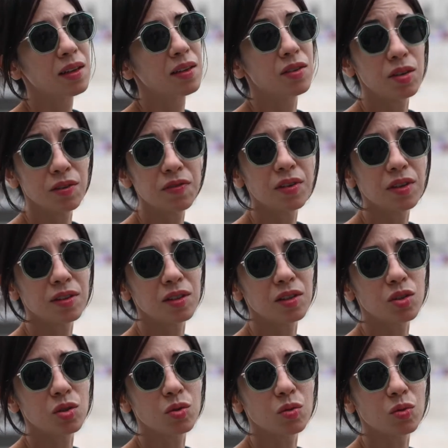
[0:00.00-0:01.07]
different
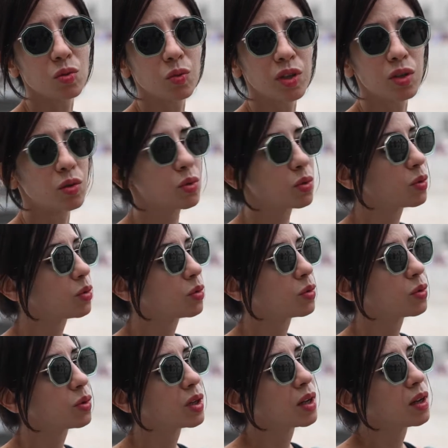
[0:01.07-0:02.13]
issue when
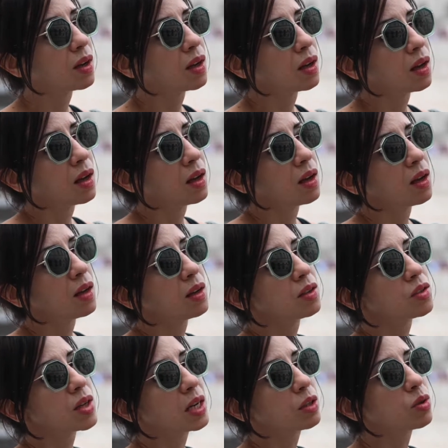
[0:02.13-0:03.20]
you
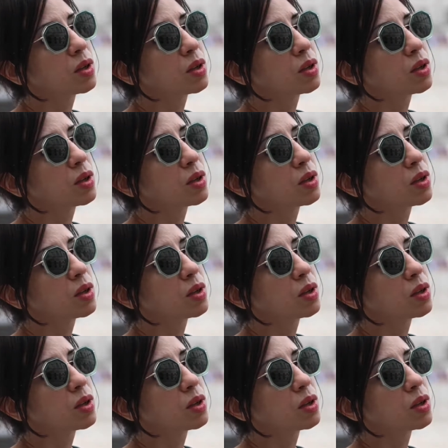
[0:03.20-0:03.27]
try to